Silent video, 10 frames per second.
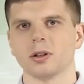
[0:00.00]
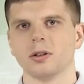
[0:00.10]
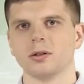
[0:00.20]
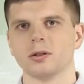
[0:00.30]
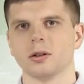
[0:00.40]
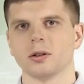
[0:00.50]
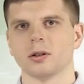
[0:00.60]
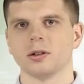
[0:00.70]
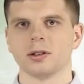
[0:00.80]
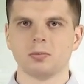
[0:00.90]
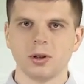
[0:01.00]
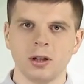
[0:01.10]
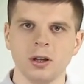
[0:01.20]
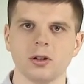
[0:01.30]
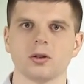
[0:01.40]
in the
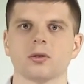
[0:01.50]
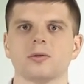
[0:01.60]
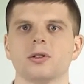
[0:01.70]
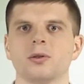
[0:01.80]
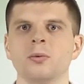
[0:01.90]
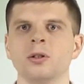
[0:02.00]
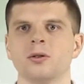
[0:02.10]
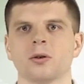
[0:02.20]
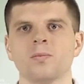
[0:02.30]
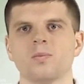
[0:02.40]
beginning of this video,